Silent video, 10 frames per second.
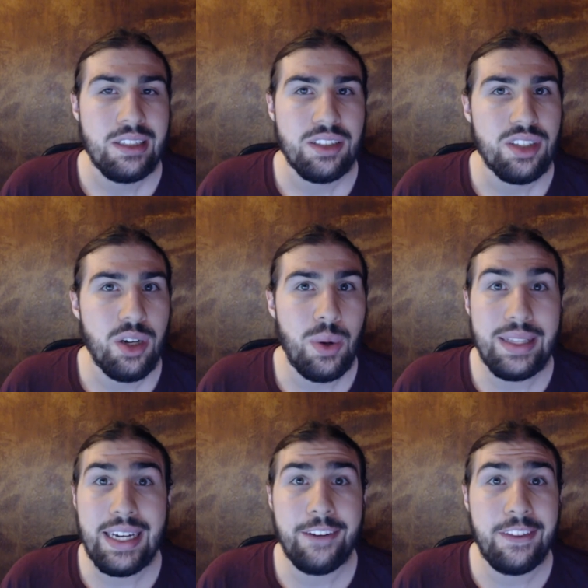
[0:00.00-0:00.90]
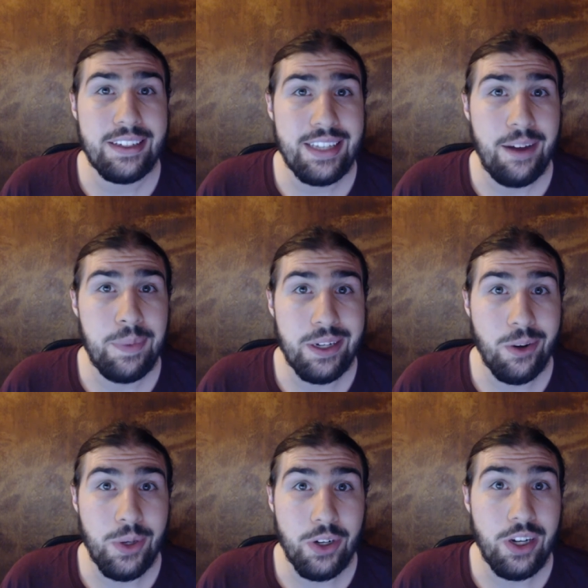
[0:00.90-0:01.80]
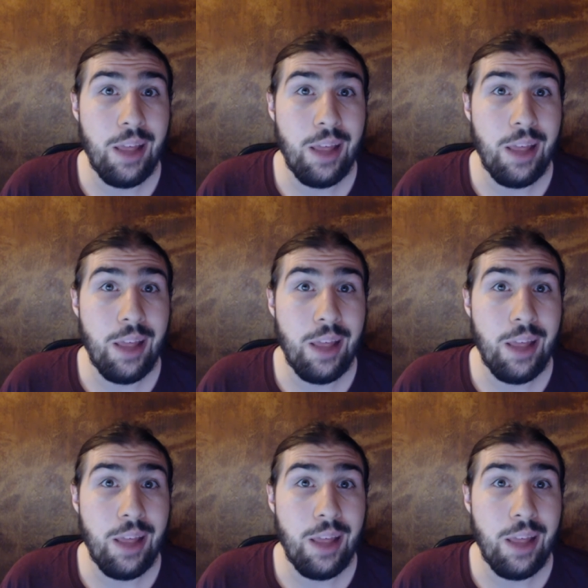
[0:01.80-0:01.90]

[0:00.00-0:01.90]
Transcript: So, a lot of things have been going on.